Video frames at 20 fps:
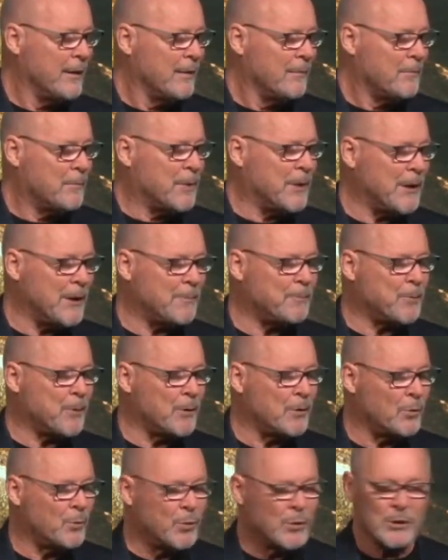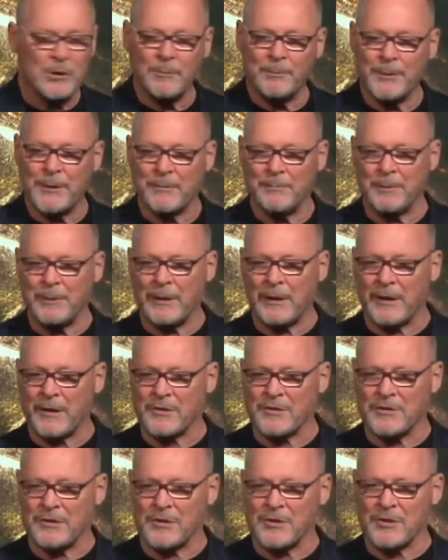People will be
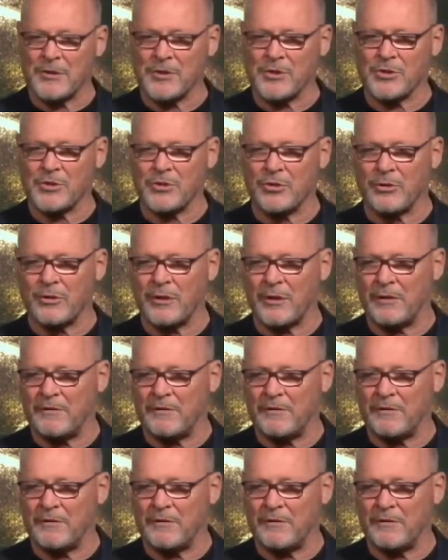blessed. It's the story